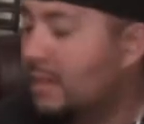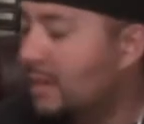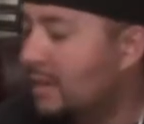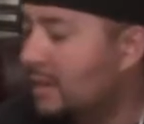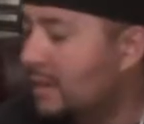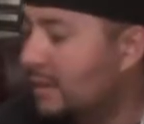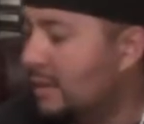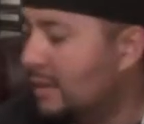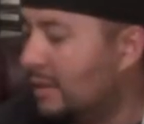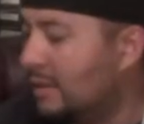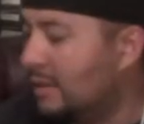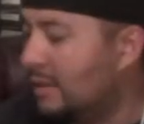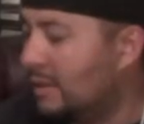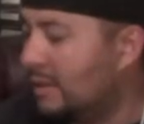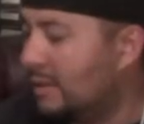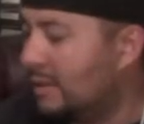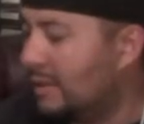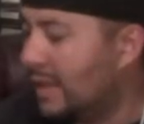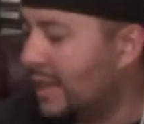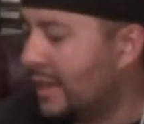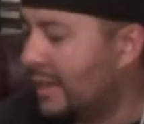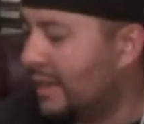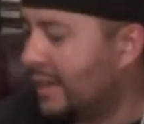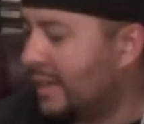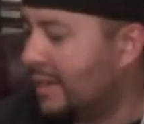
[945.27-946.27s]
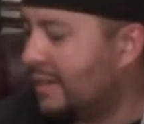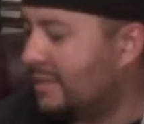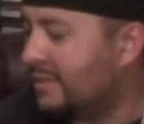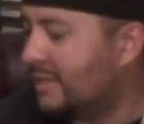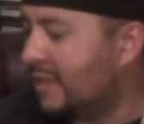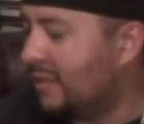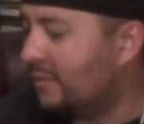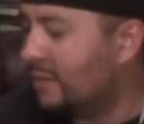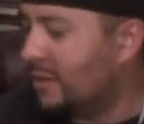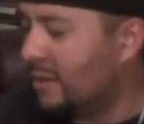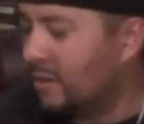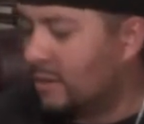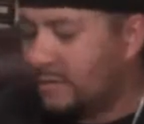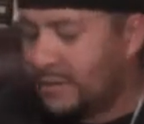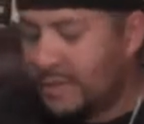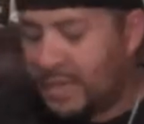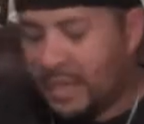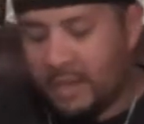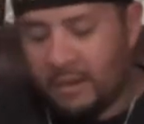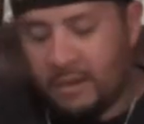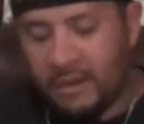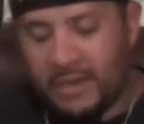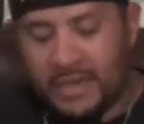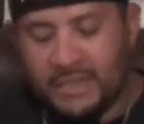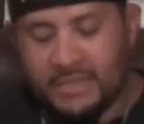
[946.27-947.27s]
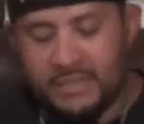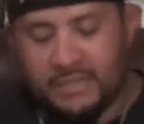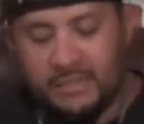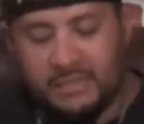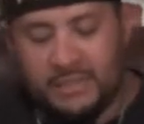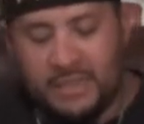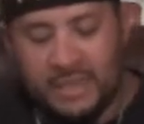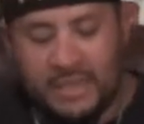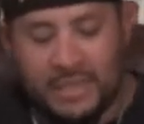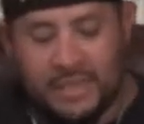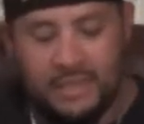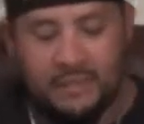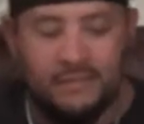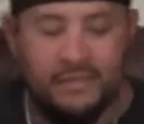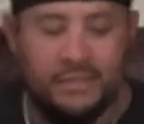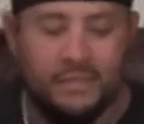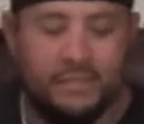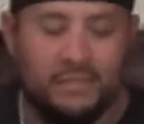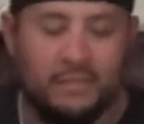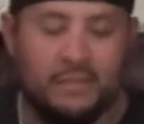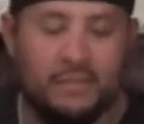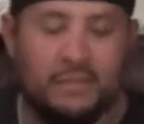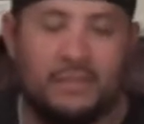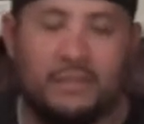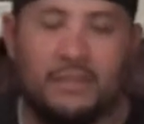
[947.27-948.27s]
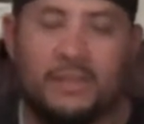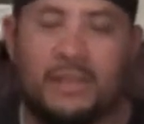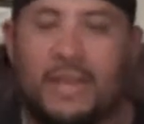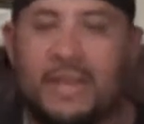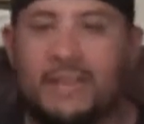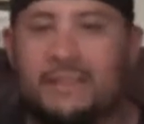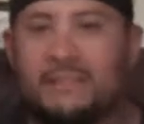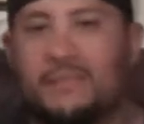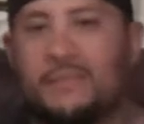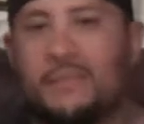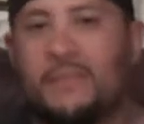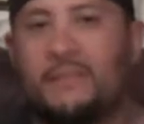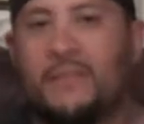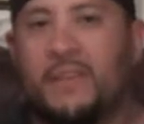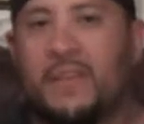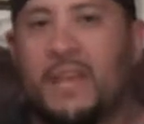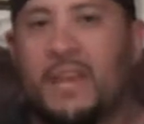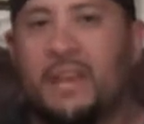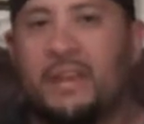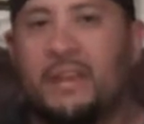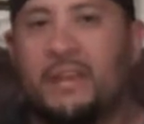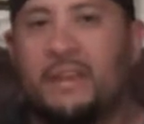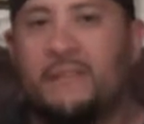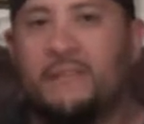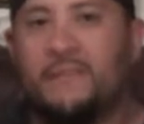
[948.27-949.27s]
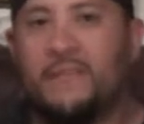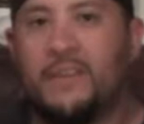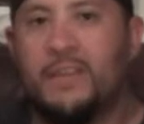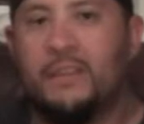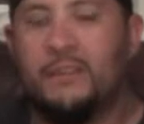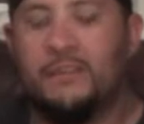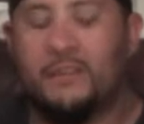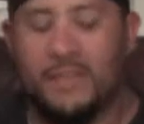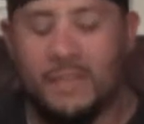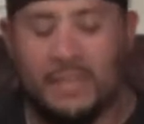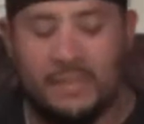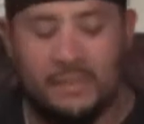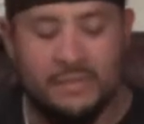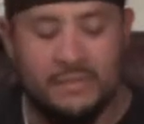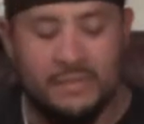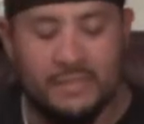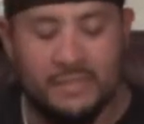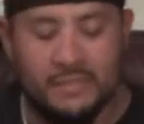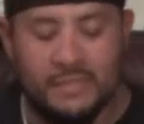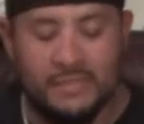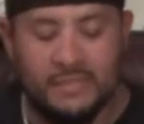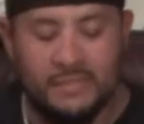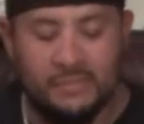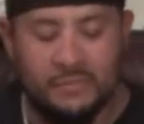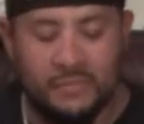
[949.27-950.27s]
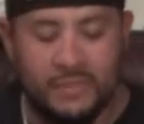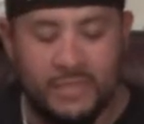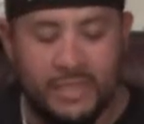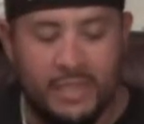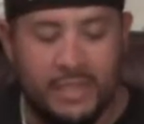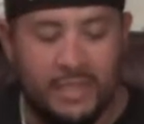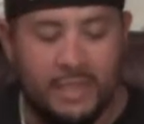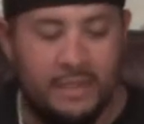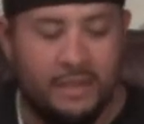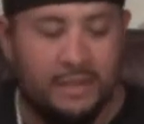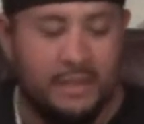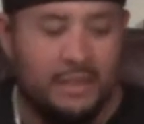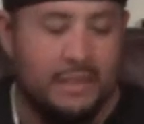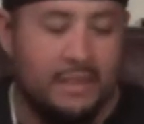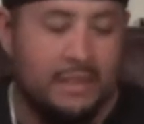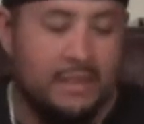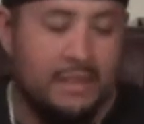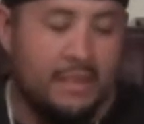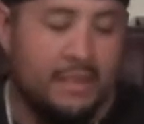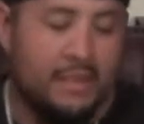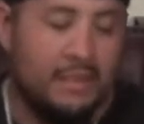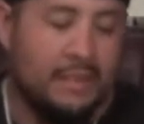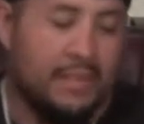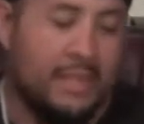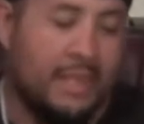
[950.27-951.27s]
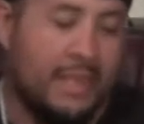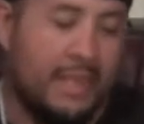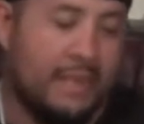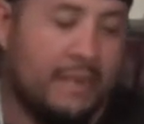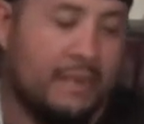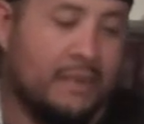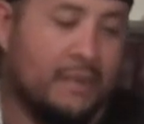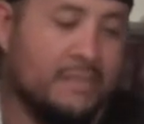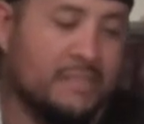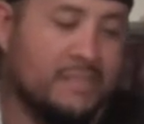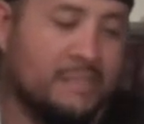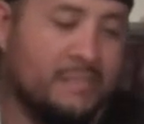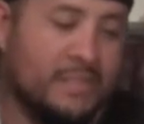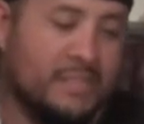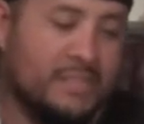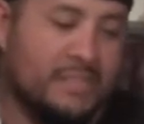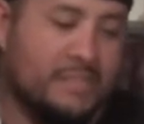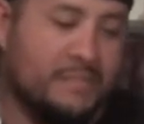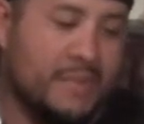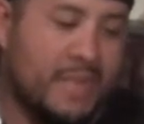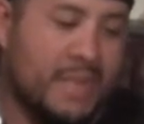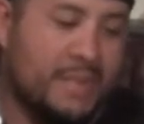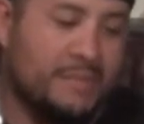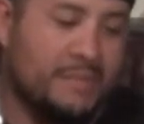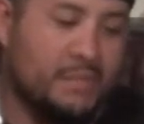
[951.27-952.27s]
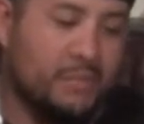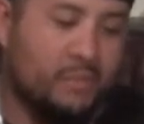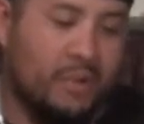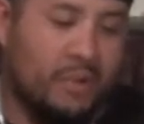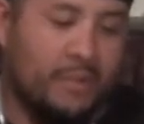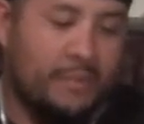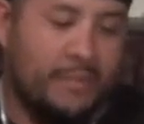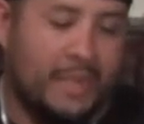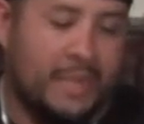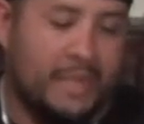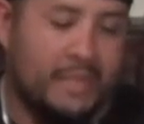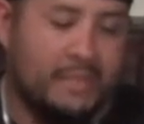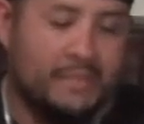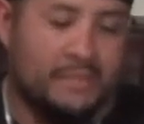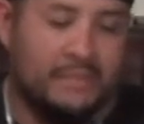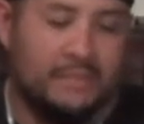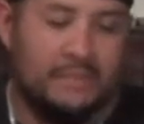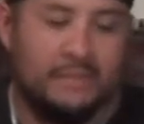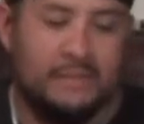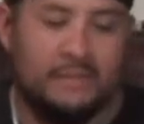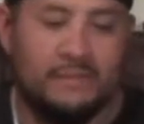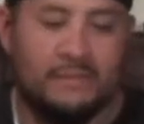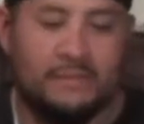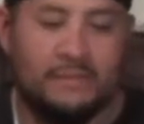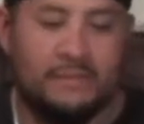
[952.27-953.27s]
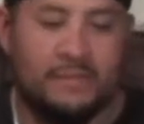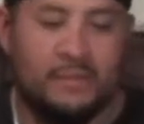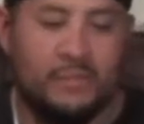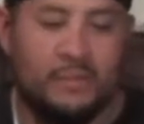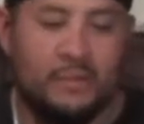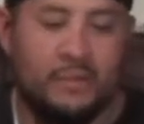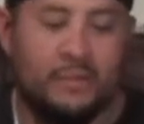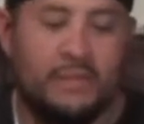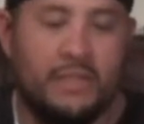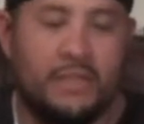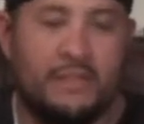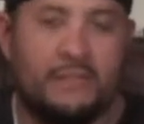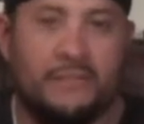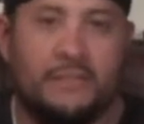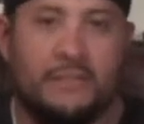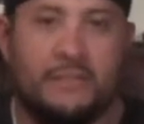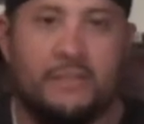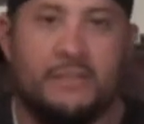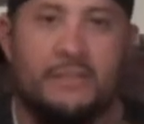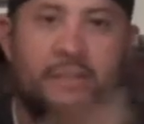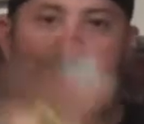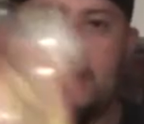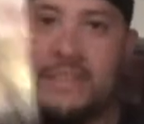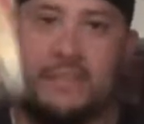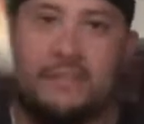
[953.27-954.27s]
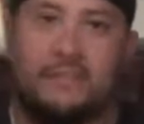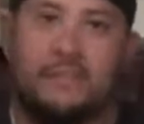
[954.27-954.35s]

in that case, I went over there and I took a look and asked him if he had any video games, and this is what he had. He had SpongeBob SquarePants, the movie for the Nintendo